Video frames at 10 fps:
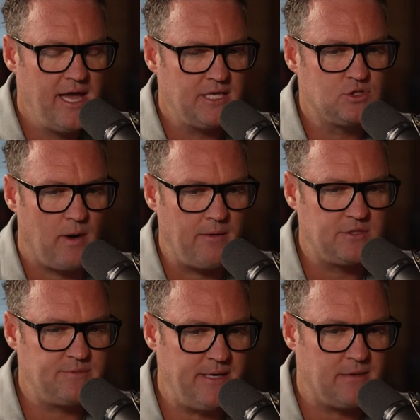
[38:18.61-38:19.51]
And so I
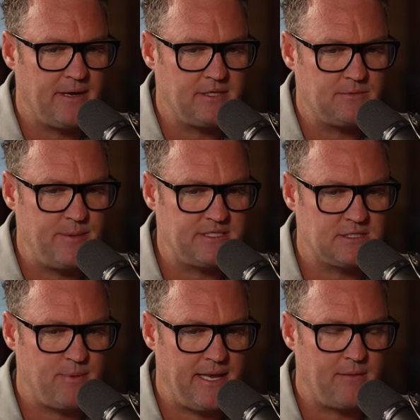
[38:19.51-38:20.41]
would speak about the
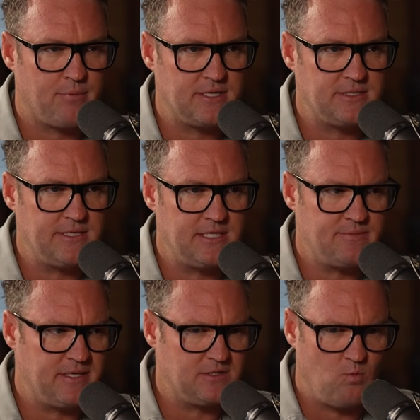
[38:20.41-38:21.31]
business plan in present tense
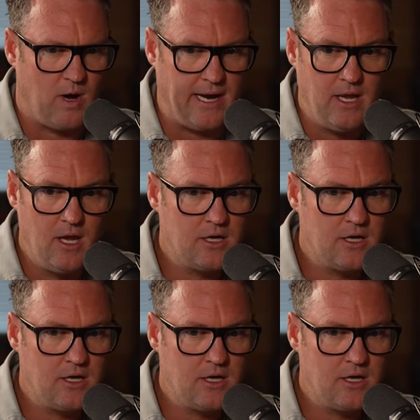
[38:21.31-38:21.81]
because why?